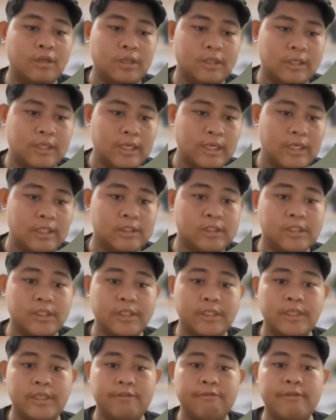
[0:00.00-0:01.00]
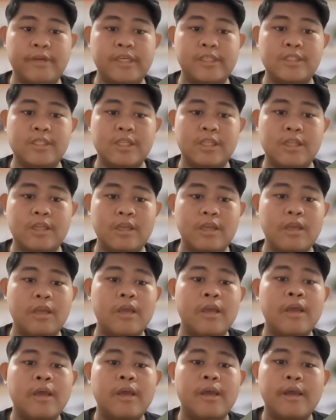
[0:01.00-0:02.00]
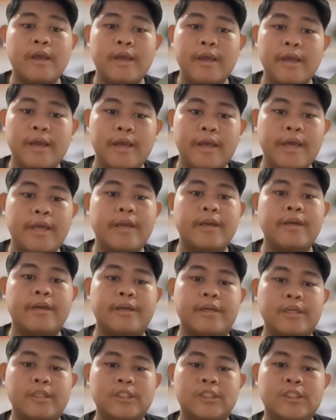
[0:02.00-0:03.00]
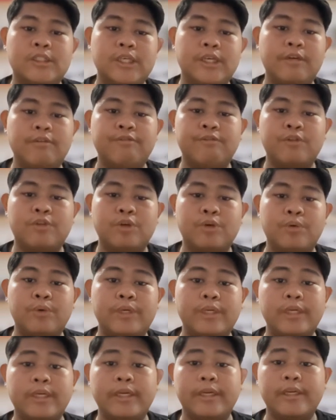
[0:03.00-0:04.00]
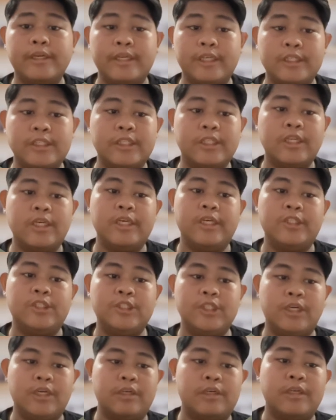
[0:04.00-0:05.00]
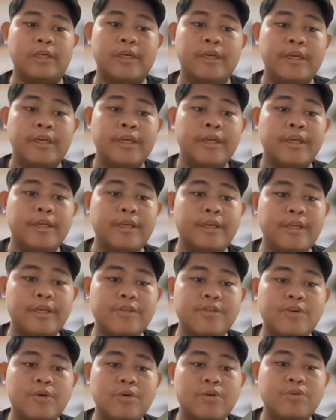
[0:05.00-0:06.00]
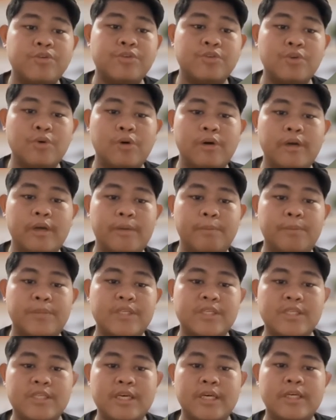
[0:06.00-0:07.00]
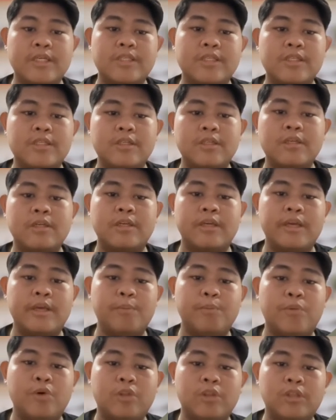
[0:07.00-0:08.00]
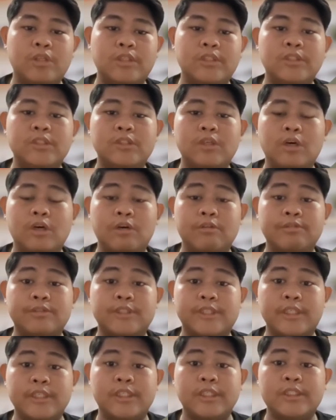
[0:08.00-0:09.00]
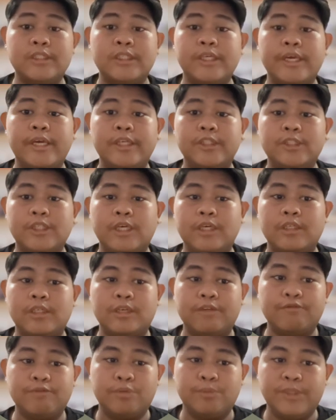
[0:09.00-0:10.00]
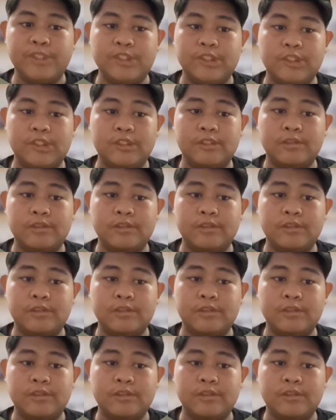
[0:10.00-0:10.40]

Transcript: cultural diversity and the shift toward digital HR. It also emphasizes the importance of strategic HR transformation.